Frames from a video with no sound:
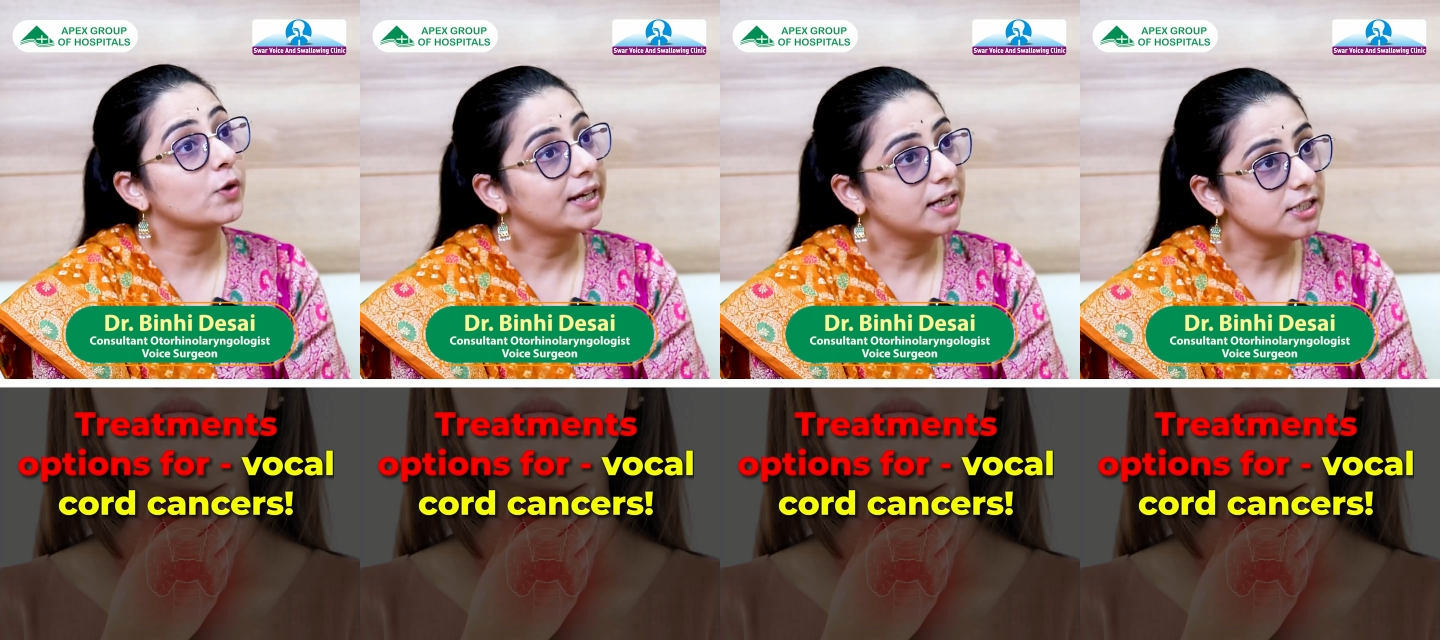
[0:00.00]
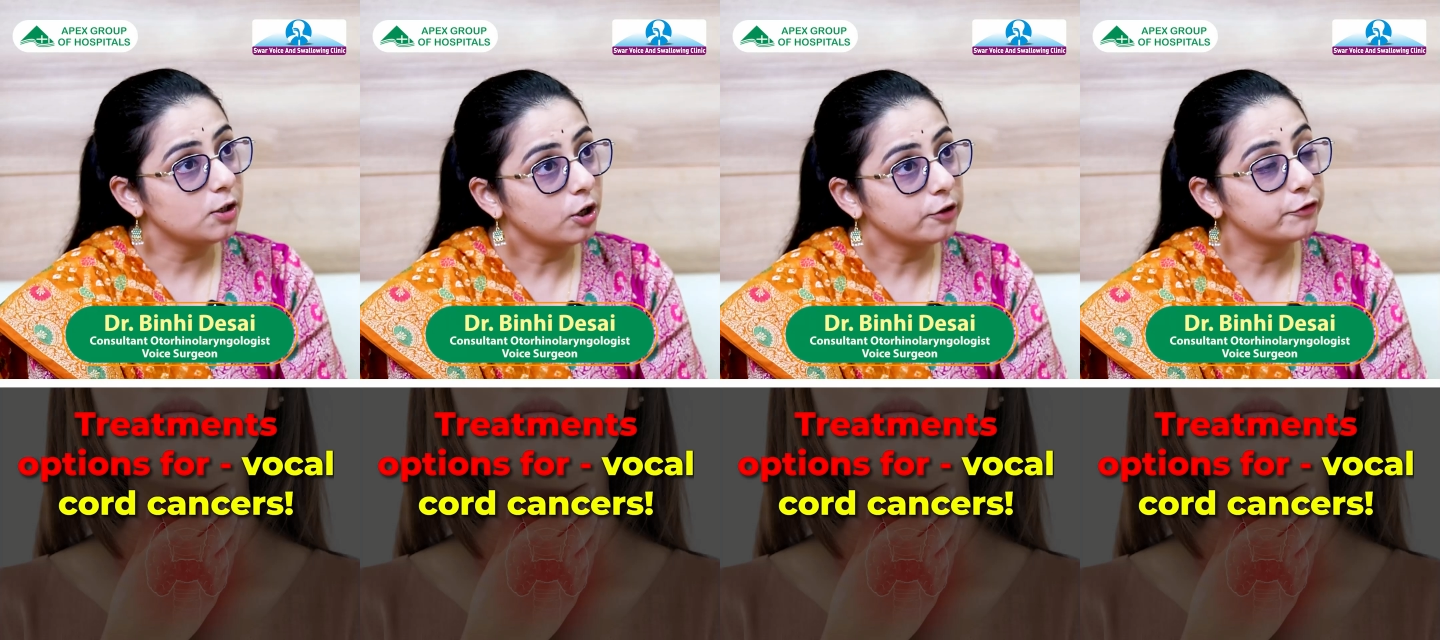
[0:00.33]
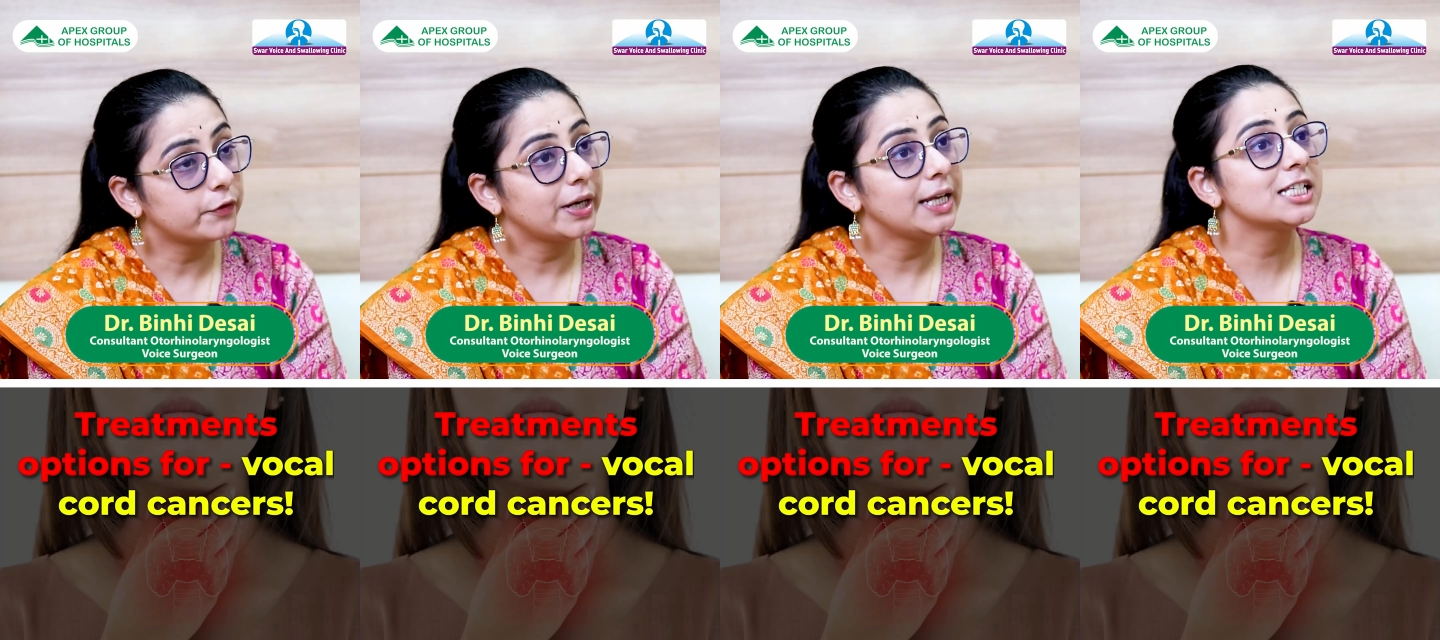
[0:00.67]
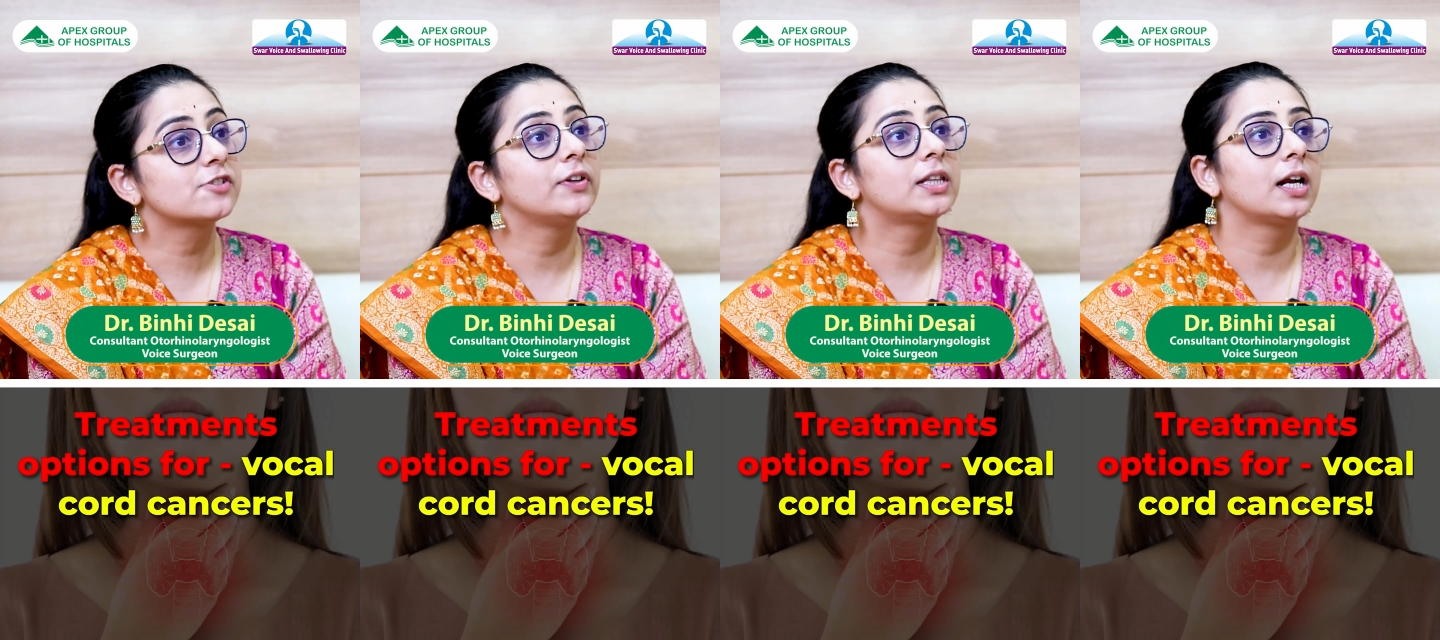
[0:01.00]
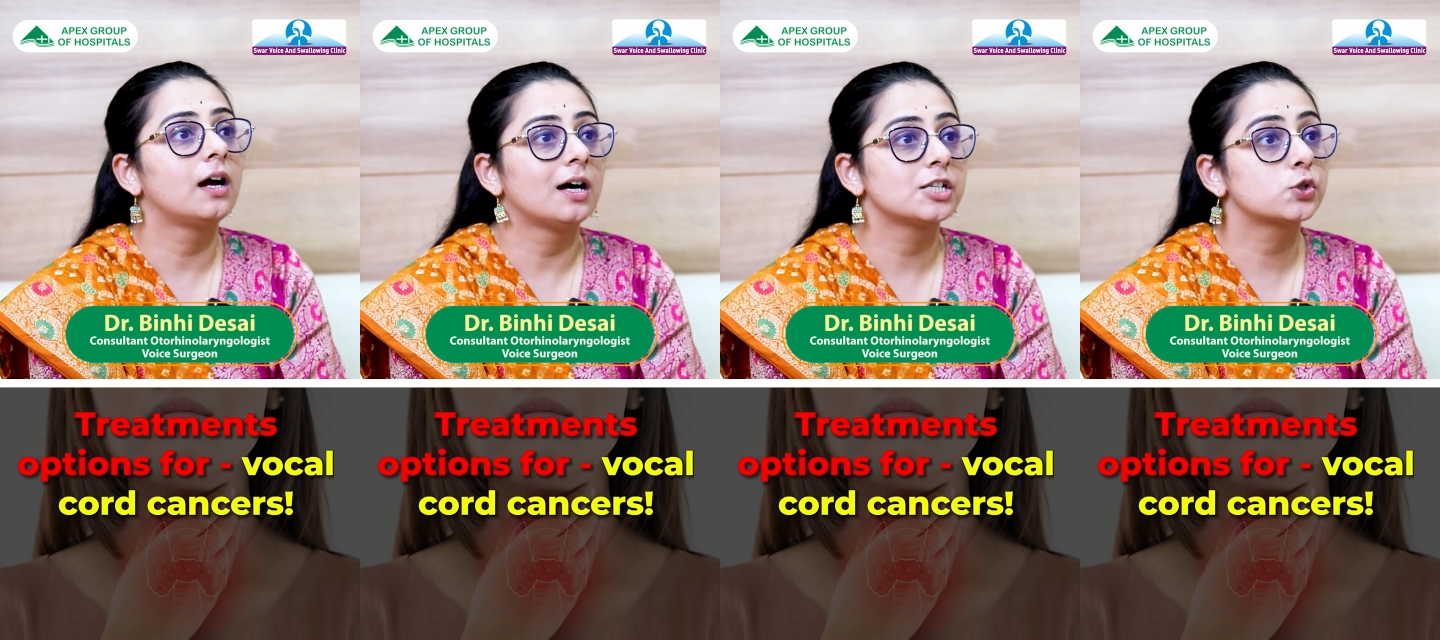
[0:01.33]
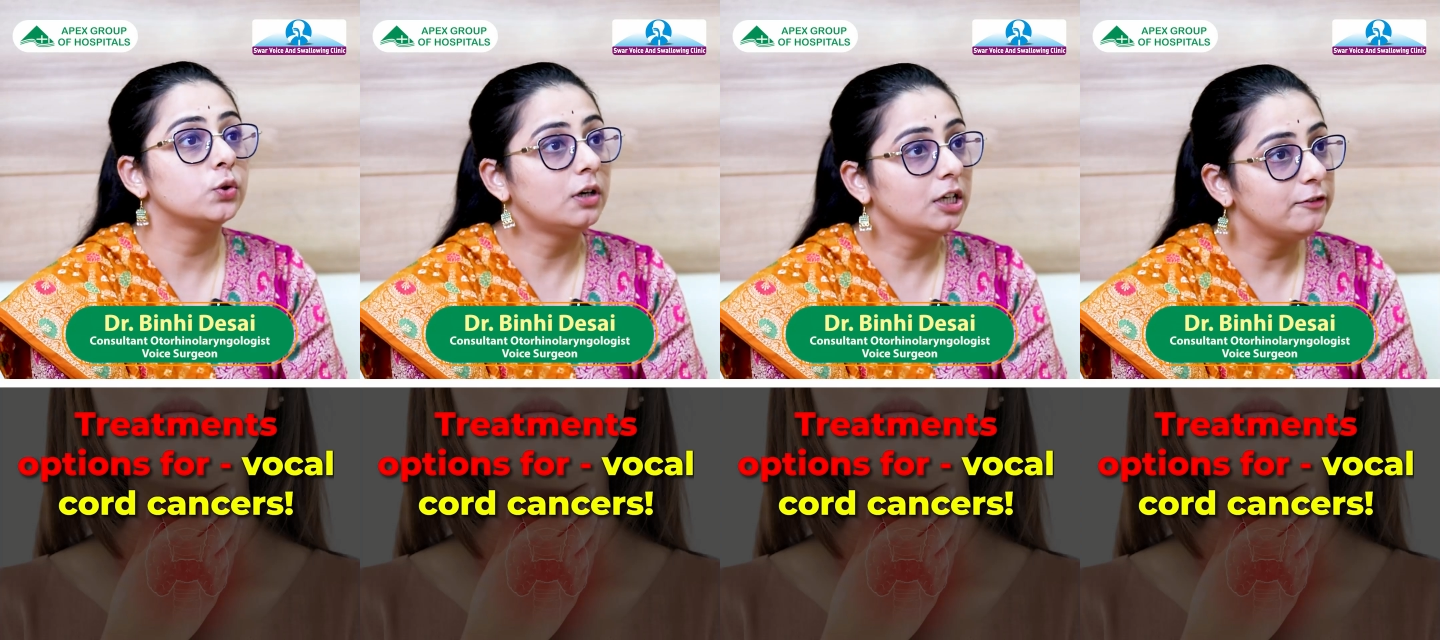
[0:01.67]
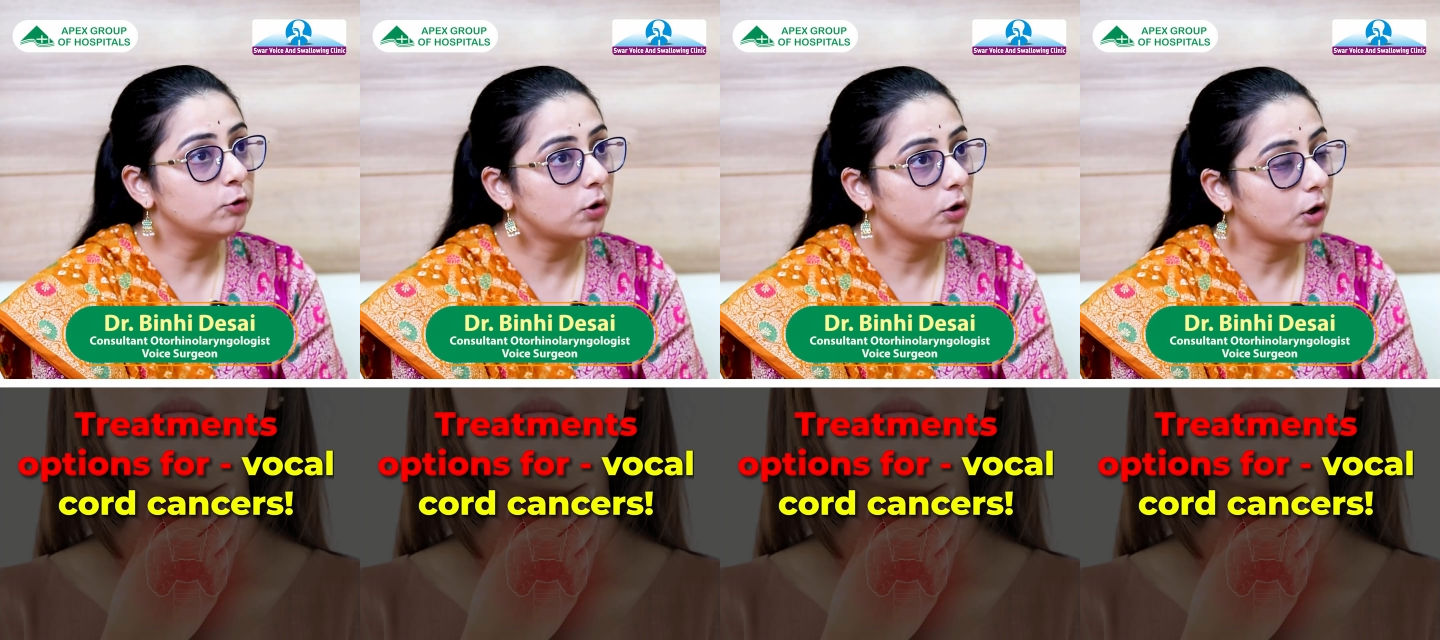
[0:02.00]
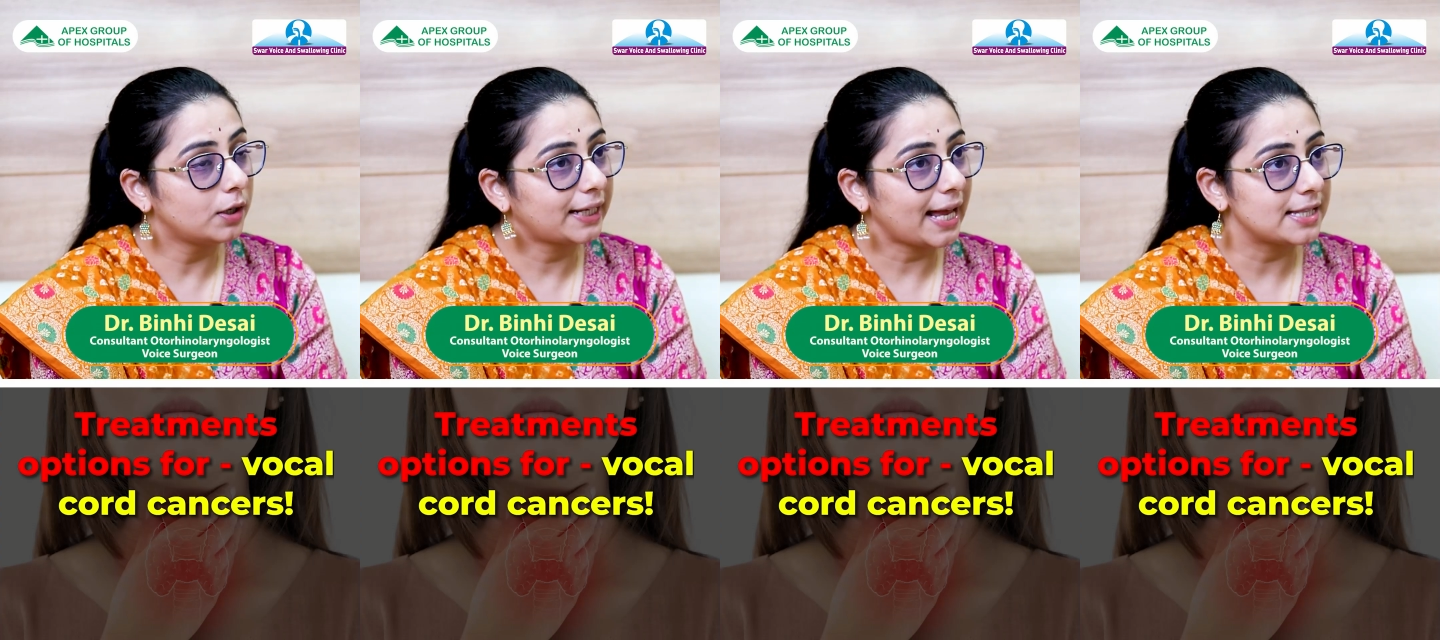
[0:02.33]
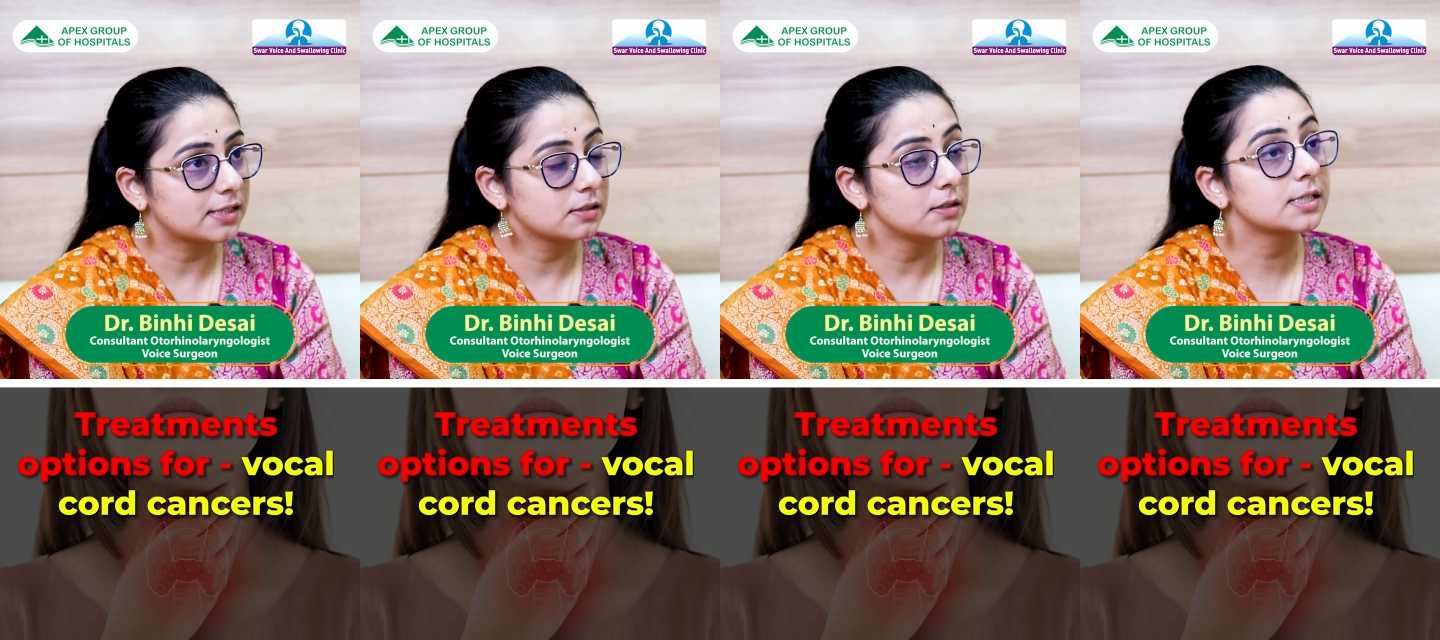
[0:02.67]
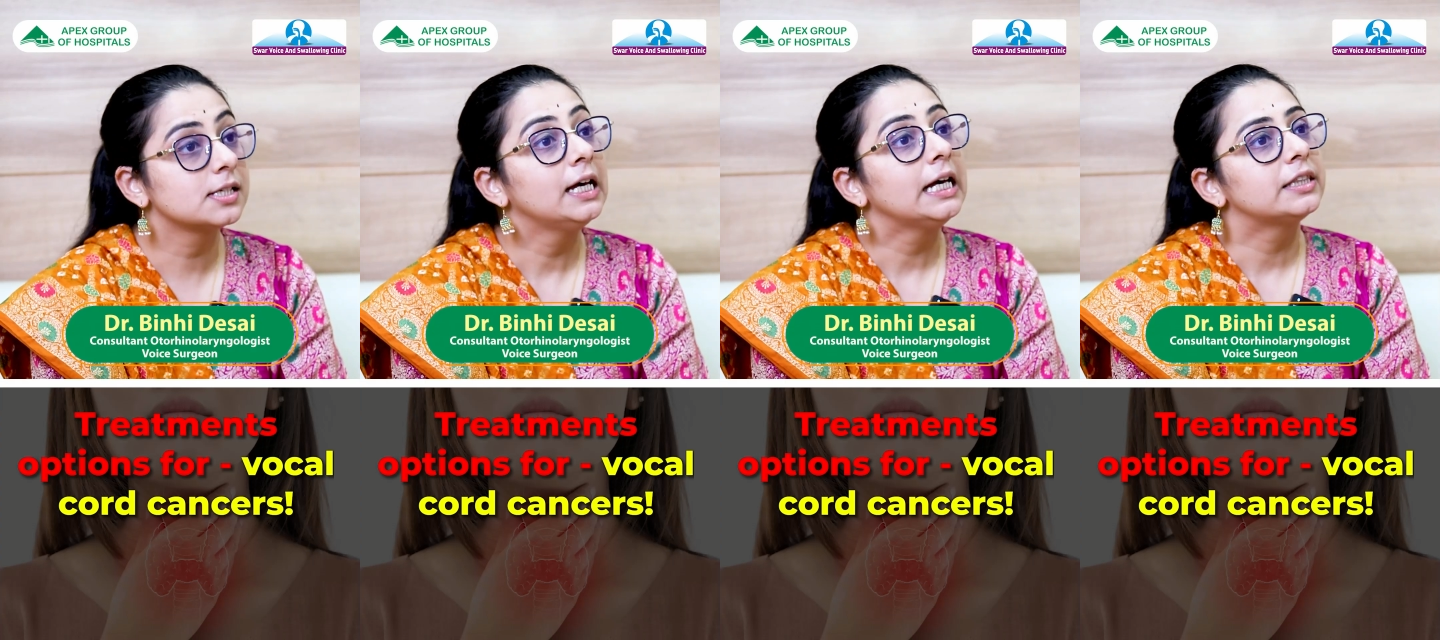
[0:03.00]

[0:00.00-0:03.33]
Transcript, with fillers: So I get a lot of queries with regards to early vocal cord cancers.